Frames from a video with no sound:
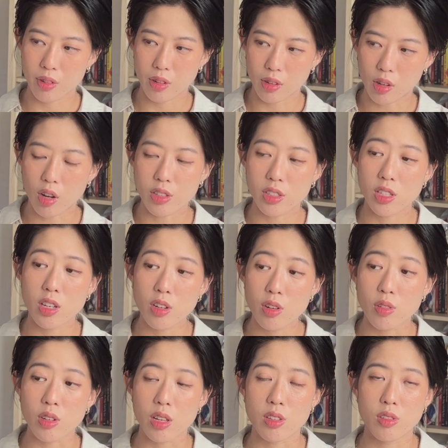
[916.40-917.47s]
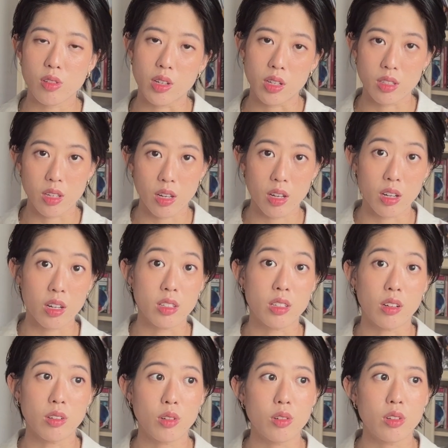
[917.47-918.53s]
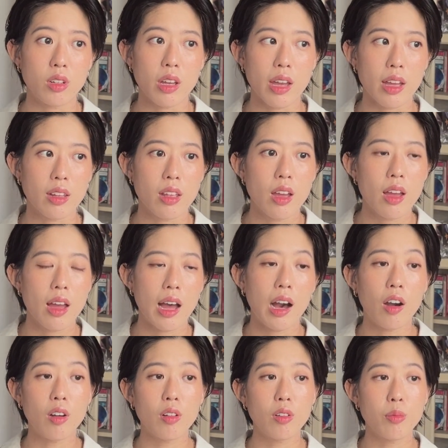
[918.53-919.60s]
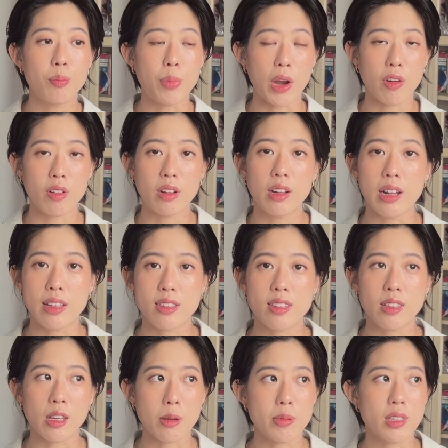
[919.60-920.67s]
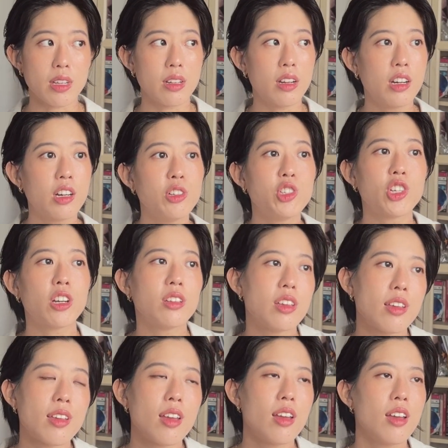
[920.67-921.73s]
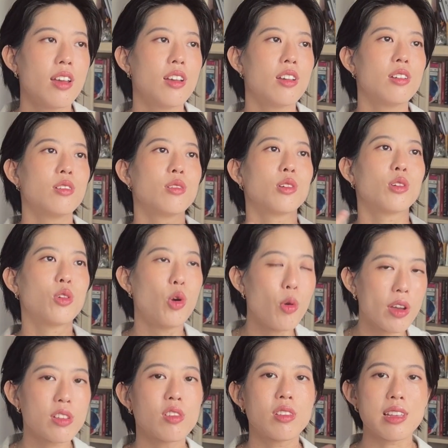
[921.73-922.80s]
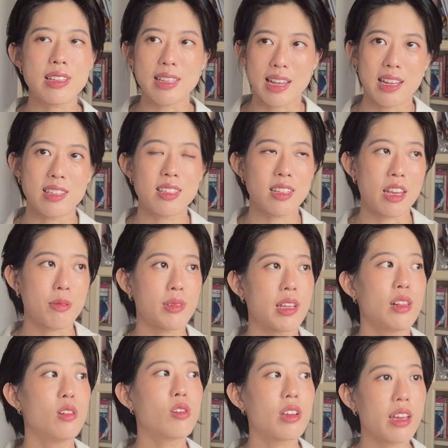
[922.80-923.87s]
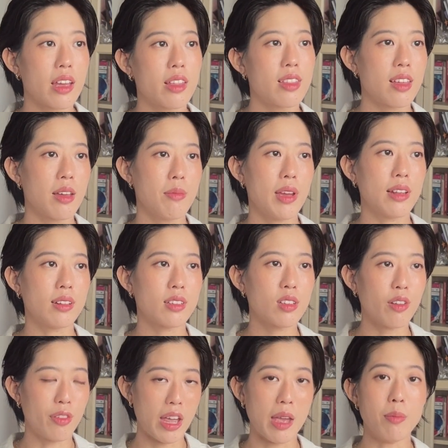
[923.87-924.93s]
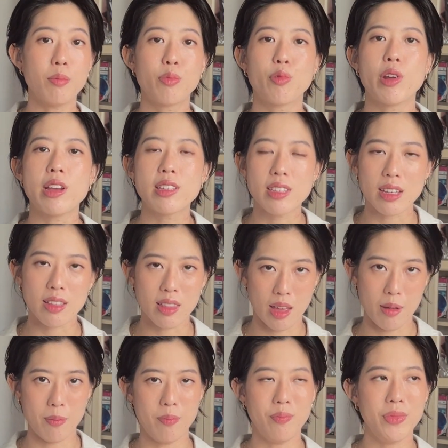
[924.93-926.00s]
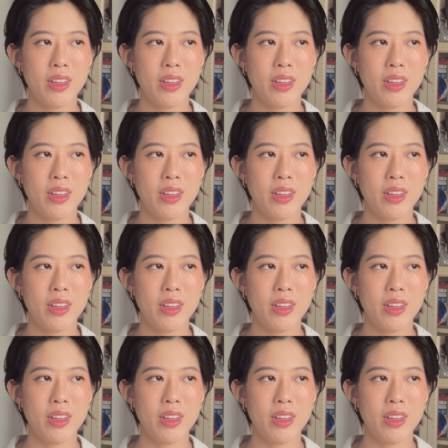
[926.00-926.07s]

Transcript: continued into her adulthood, and how barren landscapes in her journey, going to these landscapes and looking at them and sort of embracing them,